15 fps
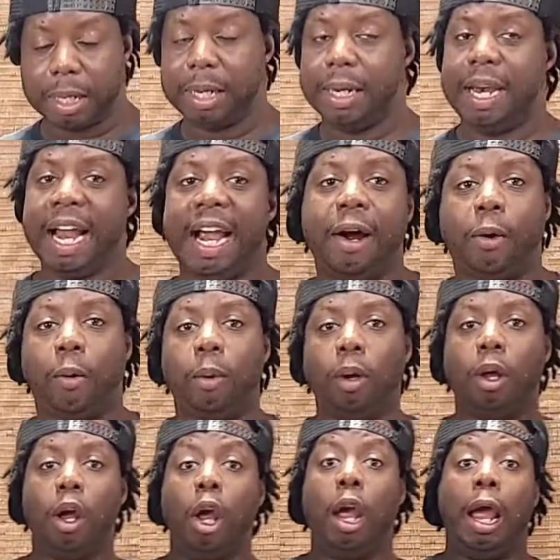Now,
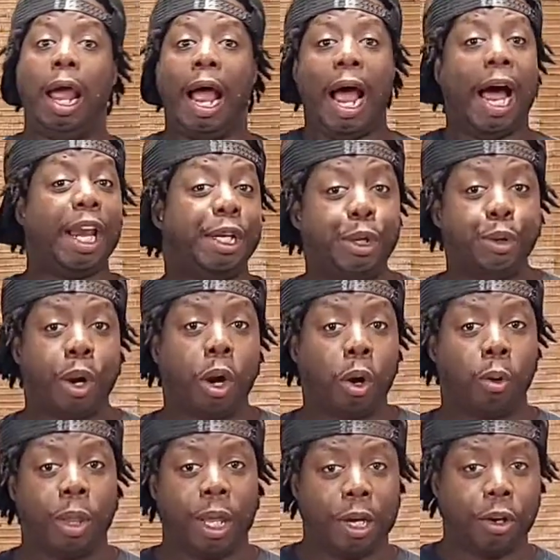how do you
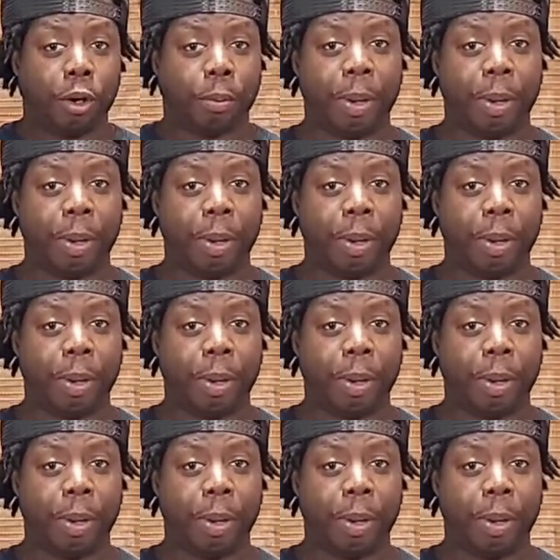know that your